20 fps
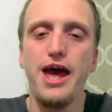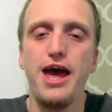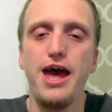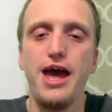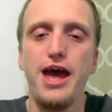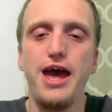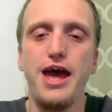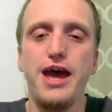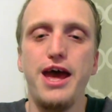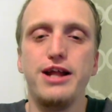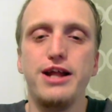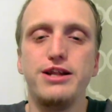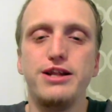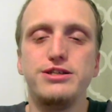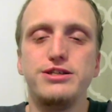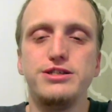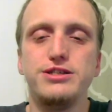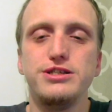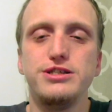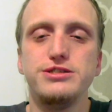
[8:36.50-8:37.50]

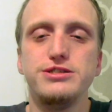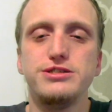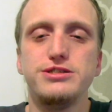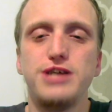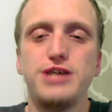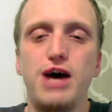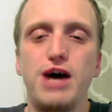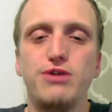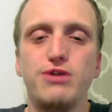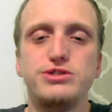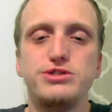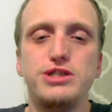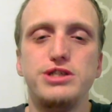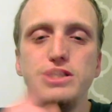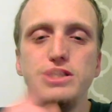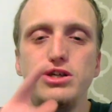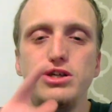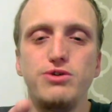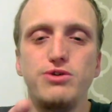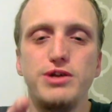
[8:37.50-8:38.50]
And I will
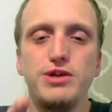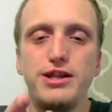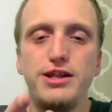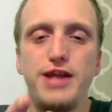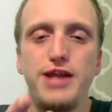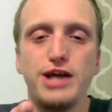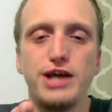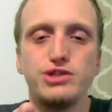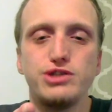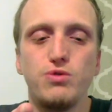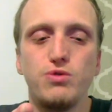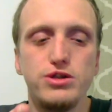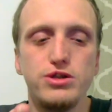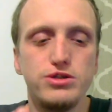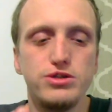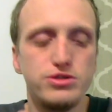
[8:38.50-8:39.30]
see you in the next one.